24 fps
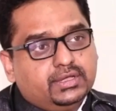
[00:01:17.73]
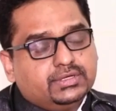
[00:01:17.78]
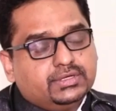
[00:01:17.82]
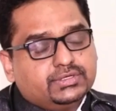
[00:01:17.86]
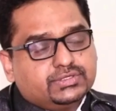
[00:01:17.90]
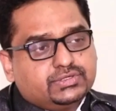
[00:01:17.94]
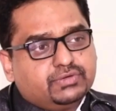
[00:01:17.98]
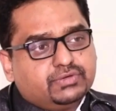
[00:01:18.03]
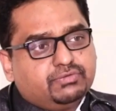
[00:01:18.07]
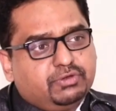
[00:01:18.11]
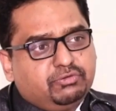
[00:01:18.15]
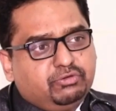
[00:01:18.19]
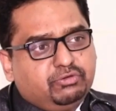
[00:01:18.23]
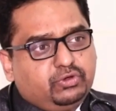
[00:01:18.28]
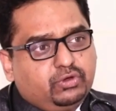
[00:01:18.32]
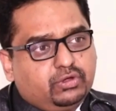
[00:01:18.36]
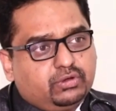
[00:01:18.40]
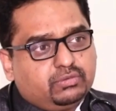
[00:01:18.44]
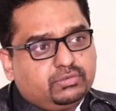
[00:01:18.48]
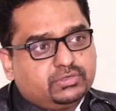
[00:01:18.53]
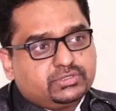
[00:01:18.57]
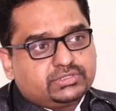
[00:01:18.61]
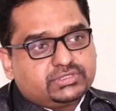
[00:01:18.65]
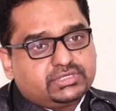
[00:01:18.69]
So when we talk
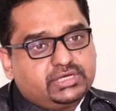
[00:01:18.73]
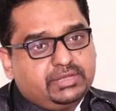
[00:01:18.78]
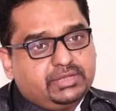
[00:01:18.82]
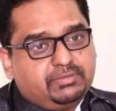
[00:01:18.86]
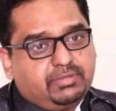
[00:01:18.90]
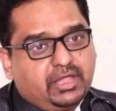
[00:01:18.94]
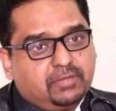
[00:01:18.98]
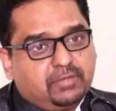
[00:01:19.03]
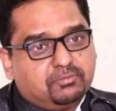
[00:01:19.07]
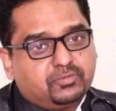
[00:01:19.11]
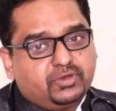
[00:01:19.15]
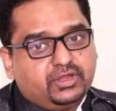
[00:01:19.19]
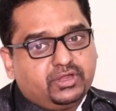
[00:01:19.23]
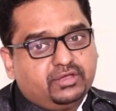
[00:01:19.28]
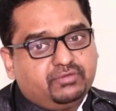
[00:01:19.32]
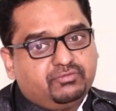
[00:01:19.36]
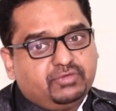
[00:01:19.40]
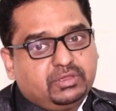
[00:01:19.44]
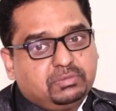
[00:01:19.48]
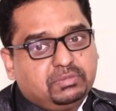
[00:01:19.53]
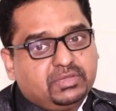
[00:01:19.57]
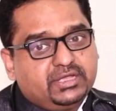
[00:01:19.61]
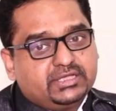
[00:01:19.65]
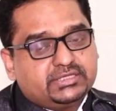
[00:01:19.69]
about sleep apnea,
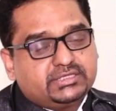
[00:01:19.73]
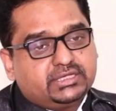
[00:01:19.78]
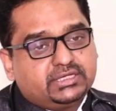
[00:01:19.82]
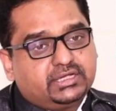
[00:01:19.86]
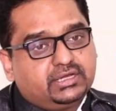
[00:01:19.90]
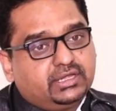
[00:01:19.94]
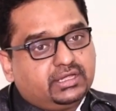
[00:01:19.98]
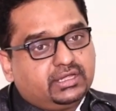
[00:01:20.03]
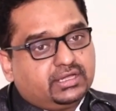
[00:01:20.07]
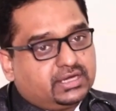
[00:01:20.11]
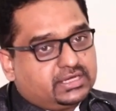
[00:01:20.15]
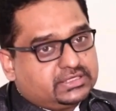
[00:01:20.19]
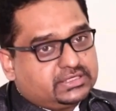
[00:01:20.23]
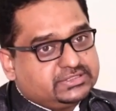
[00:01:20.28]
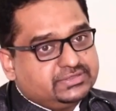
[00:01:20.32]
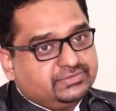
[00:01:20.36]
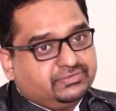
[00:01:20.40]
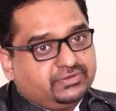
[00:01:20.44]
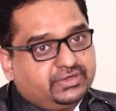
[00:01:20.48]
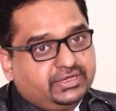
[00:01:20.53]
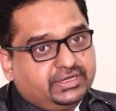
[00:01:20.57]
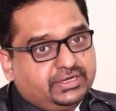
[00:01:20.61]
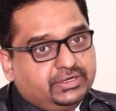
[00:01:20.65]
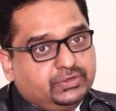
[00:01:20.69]
we basically
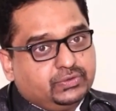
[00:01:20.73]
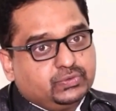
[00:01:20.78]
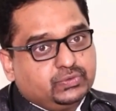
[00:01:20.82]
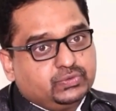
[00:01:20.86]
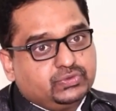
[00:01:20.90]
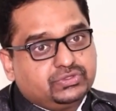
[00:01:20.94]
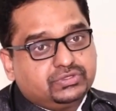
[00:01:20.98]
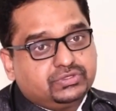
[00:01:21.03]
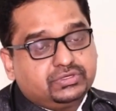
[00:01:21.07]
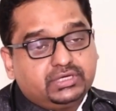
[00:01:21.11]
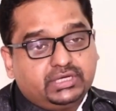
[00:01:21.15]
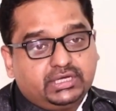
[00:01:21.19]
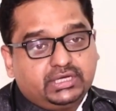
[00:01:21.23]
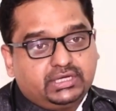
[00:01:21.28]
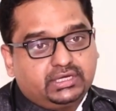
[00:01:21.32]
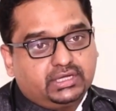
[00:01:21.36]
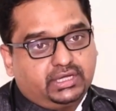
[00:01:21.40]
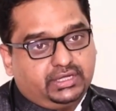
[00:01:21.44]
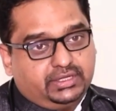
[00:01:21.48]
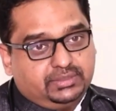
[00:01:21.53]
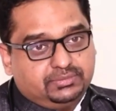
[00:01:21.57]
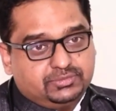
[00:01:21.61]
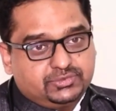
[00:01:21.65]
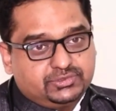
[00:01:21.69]
classify into three
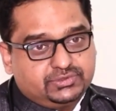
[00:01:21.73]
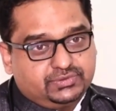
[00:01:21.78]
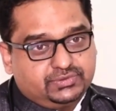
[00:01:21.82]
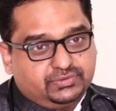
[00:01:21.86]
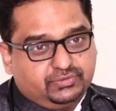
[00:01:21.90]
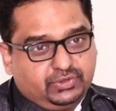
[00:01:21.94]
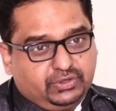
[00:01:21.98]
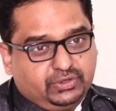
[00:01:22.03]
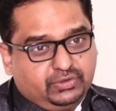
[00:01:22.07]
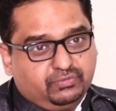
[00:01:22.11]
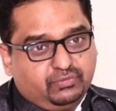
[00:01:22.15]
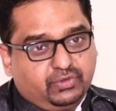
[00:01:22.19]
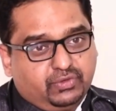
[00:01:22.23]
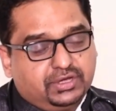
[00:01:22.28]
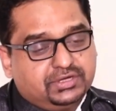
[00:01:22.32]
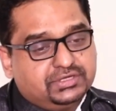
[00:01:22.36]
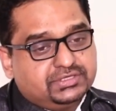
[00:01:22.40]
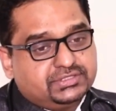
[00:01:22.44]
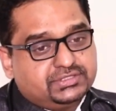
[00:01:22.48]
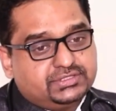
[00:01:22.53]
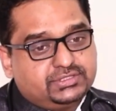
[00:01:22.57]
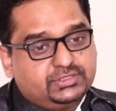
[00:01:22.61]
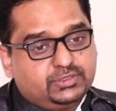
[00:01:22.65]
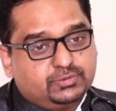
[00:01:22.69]
types. One
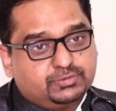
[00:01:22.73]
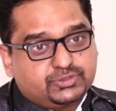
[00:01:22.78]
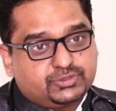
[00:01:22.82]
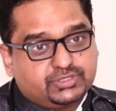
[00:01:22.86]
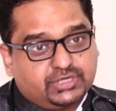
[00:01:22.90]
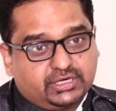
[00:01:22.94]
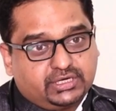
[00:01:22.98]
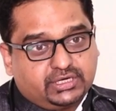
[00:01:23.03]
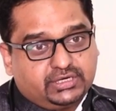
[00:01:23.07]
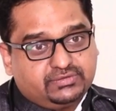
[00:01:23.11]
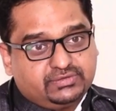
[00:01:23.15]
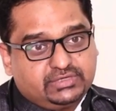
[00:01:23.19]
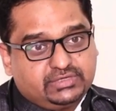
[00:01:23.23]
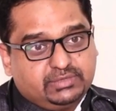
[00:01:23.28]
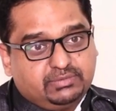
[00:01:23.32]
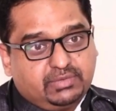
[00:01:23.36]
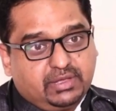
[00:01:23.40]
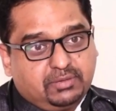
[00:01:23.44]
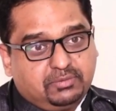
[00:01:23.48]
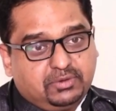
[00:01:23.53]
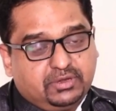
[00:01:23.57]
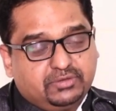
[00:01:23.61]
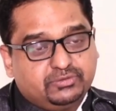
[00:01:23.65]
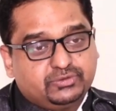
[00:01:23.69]
is the obstructive sleep
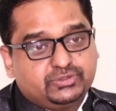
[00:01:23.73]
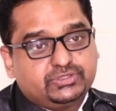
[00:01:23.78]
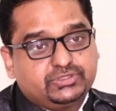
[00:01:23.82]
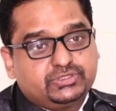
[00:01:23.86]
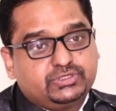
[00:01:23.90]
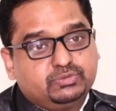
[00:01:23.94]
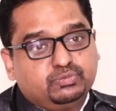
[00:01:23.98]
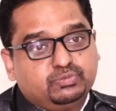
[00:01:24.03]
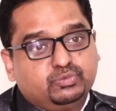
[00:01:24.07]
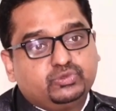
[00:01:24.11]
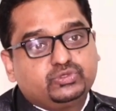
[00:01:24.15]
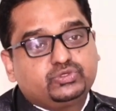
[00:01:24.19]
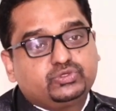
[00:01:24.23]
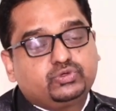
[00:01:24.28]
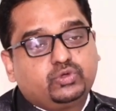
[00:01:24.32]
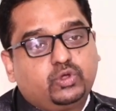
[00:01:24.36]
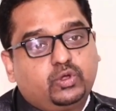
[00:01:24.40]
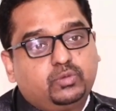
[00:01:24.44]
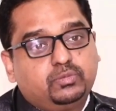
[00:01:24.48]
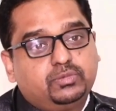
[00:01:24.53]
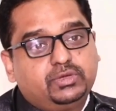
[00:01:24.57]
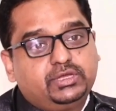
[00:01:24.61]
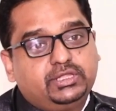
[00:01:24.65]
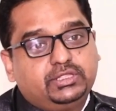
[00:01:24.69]
apnea, which is the most
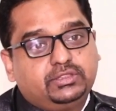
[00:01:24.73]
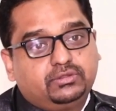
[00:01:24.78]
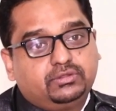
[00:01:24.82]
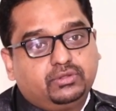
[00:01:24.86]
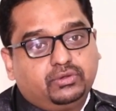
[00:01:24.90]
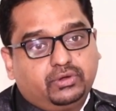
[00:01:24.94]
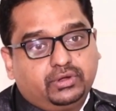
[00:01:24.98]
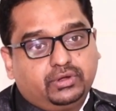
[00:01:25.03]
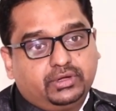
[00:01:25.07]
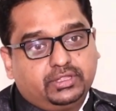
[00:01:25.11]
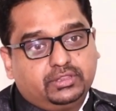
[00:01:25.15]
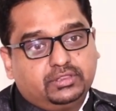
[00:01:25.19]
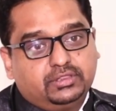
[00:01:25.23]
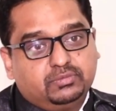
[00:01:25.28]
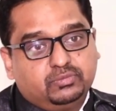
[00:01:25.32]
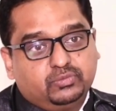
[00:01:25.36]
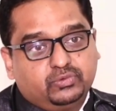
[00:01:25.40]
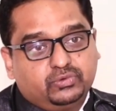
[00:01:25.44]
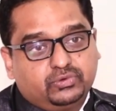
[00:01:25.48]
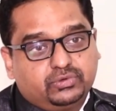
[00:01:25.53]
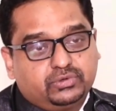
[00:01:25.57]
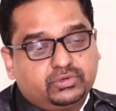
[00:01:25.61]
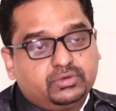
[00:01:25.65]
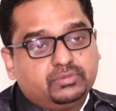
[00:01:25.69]
commonly thought and the
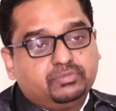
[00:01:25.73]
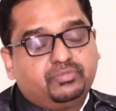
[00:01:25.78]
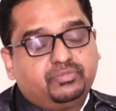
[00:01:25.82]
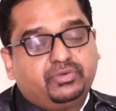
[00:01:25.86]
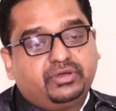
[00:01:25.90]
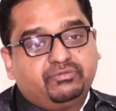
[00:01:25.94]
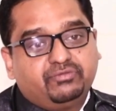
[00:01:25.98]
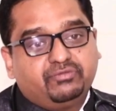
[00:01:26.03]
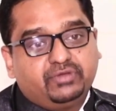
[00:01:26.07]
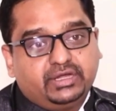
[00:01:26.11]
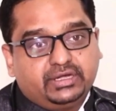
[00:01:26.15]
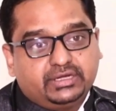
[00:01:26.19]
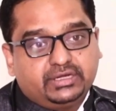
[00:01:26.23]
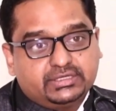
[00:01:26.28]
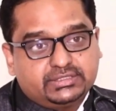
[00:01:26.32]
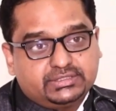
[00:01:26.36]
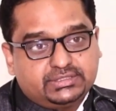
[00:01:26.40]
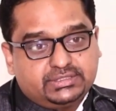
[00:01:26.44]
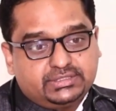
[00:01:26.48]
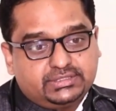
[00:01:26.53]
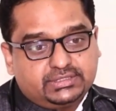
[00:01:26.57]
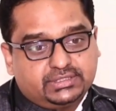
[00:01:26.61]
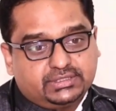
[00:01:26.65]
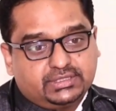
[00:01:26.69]
more prevalent
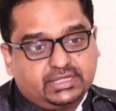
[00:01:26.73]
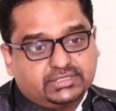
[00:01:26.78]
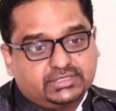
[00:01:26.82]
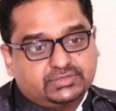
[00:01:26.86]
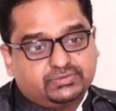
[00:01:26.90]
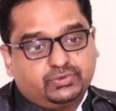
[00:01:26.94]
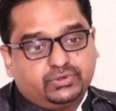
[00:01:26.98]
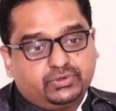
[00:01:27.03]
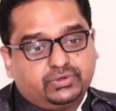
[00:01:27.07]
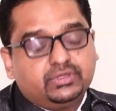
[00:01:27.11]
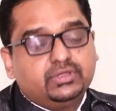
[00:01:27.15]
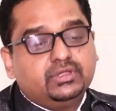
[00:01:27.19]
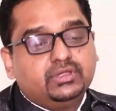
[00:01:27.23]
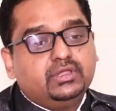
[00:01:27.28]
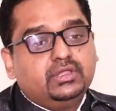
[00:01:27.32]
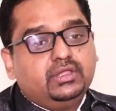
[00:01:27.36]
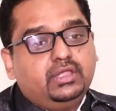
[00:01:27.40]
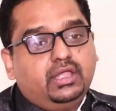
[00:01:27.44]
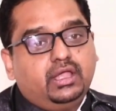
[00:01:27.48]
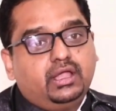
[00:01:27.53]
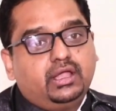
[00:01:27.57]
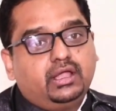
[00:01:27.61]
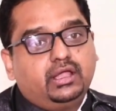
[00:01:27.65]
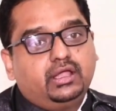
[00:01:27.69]
disease, and that's what
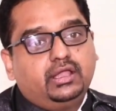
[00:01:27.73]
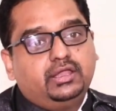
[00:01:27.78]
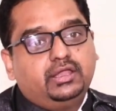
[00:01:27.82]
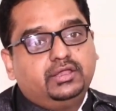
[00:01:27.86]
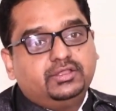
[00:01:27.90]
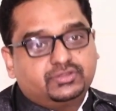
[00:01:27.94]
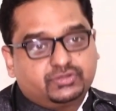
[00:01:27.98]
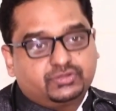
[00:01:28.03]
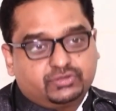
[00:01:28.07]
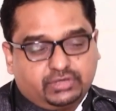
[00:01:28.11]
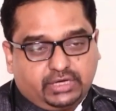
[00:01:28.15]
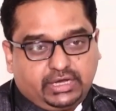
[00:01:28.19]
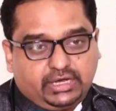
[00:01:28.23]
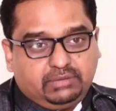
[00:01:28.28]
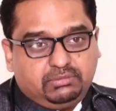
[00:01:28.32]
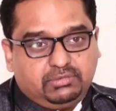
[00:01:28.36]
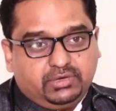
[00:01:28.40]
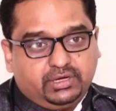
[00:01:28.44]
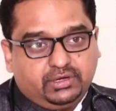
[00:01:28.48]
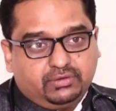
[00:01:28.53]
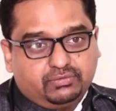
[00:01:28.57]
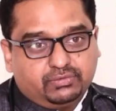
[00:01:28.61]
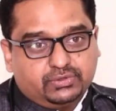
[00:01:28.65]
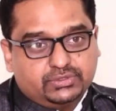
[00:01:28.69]
I
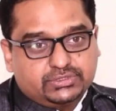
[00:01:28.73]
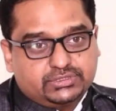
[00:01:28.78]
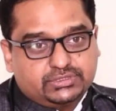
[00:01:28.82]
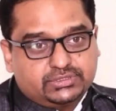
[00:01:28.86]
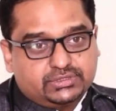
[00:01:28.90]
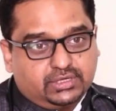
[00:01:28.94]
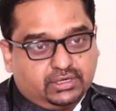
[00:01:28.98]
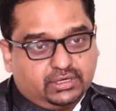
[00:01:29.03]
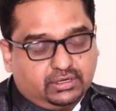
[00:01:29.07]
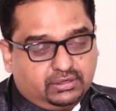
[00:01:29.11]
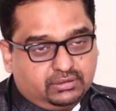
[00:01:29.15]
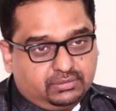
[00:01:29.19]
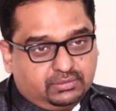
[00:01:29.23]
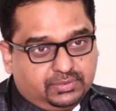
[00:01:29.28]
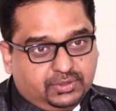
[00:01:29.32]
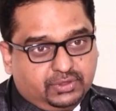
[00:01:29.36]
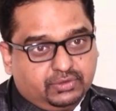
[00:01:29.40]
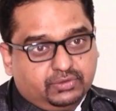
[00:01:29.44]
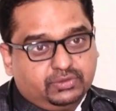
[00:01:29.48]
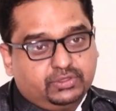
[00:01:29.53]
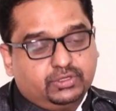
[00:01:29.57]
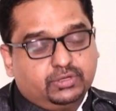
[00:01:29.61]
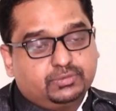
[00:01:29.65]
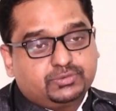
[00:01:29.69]
described. It was
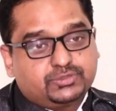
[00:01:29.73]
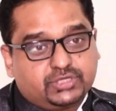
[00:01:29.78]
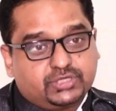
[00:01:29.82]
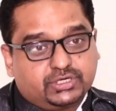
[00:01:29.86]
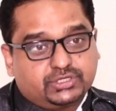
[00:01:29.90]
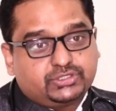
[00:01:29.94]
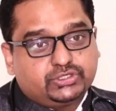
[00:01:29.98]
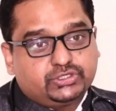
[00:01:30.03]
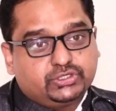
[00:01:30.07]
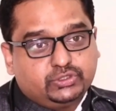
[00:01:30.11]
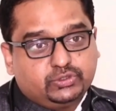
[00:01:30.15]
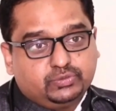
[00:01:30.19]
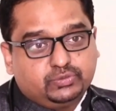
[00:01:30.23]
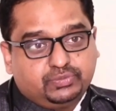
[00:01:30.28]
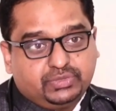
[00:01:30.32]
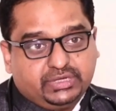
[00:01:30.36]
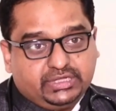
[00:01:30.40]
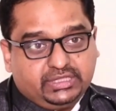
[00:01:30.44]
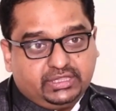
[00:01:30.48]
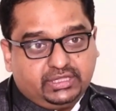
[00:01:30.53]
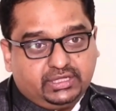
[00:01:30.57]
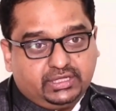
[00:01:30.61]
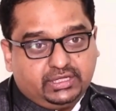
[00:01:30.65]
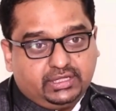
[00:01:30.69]
the obstruction to
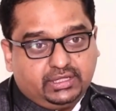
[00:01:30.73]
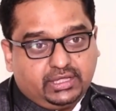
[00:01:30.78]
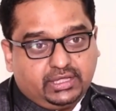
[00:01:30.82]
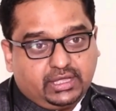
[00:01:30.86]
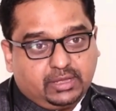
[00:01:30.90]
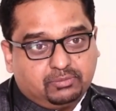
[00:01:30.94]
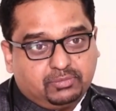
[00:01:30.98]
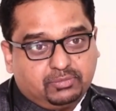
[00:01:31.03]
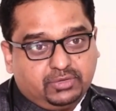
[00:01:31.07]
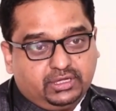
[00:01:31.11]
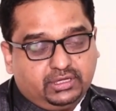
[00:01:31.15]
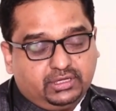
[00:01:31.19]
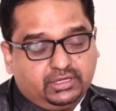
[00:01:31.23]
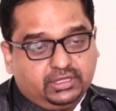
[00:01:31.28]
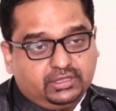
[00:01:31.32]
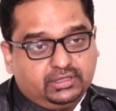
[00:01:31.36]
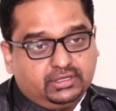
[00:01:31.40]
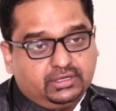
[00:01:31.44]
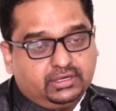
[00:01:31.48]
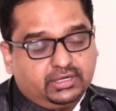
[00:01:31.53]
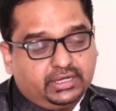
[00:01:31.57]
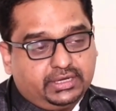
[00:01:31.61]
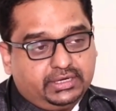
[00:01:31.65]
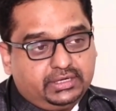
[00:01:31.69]
breathing happening in
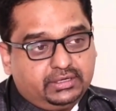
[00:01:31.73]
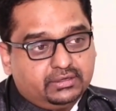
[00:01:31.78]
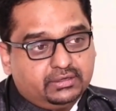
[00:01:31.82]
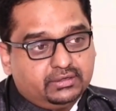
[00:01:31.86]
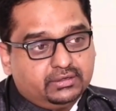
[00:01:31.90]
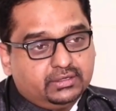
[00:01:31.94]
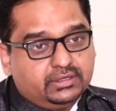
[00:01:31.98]
the night.